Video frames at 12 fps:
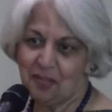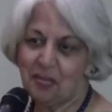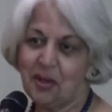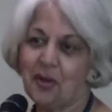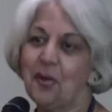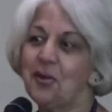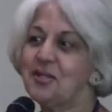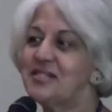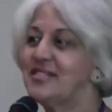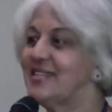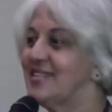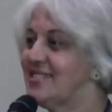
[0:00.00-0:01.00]

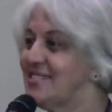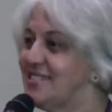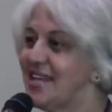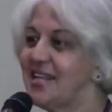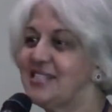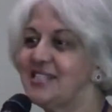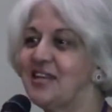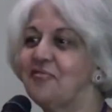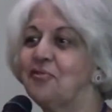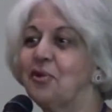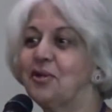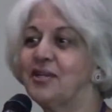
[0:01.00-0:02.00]
because the states
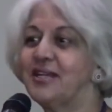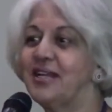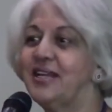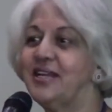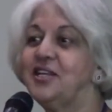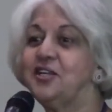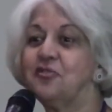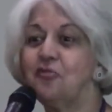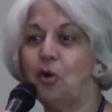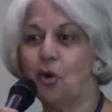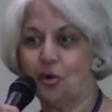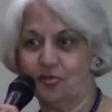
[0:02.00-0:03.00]
have not really
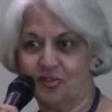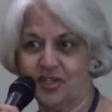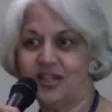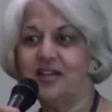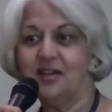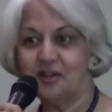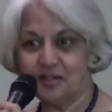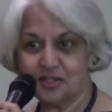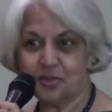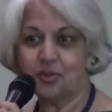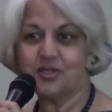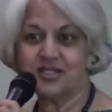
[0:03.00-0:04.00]
devolved
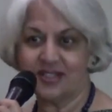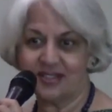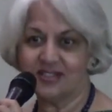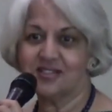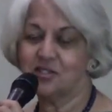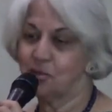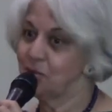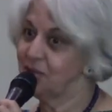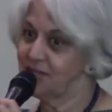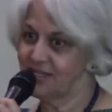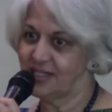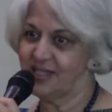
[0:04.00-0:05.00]
resources to
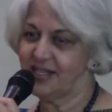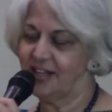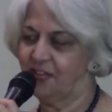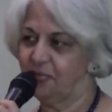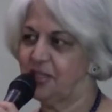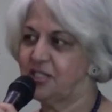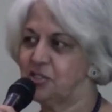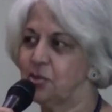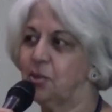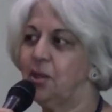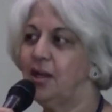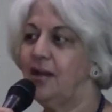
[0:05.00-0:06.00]
the city government.
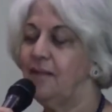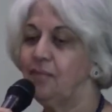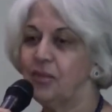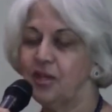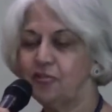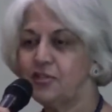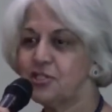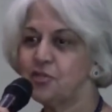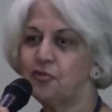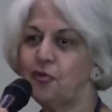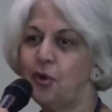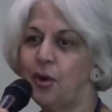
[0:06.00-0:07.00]
So, first
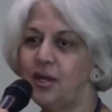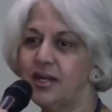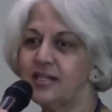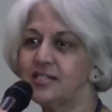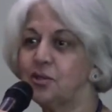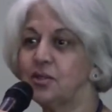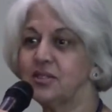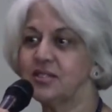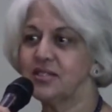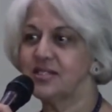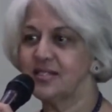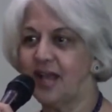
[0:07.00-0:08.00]
of all, it's not
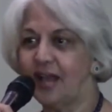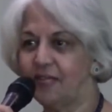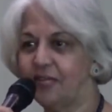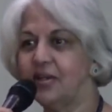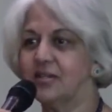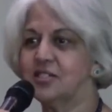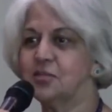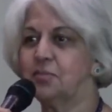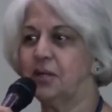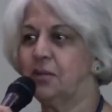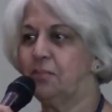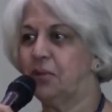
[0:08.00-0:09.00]
just diverse,
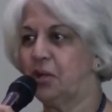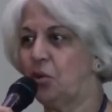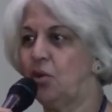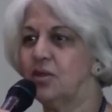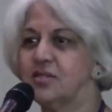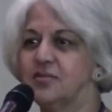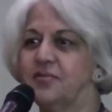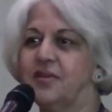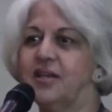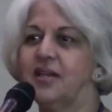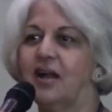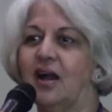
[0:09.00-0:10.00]
but because
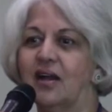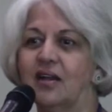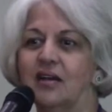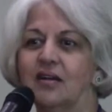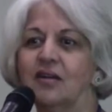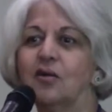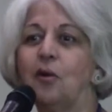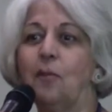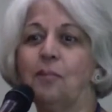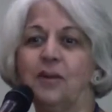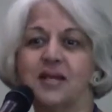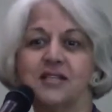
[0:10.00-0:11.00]
we are a
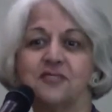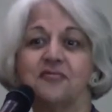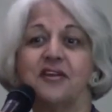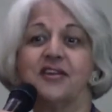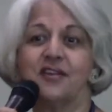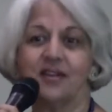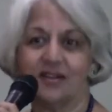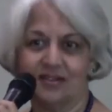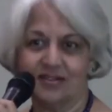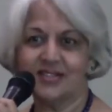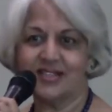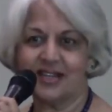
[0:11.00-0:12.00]
complex
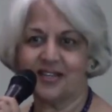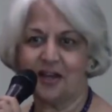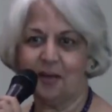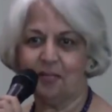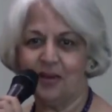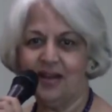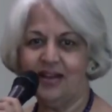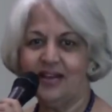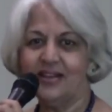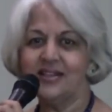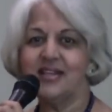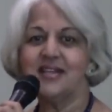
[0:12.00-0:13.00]
federal setup,
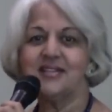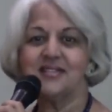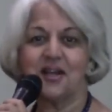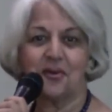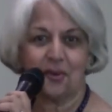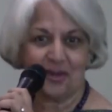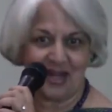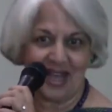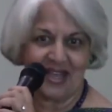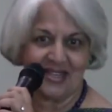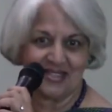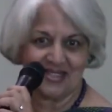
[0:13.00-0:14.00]
things are not
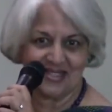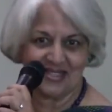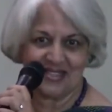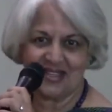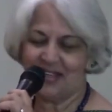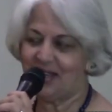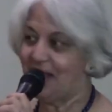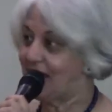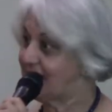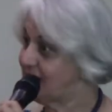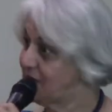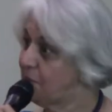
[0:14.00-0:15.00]

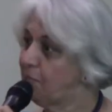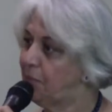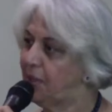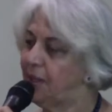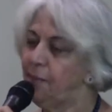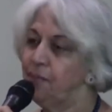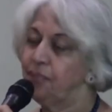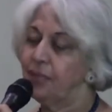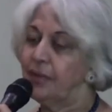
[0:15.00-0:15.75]
as simple.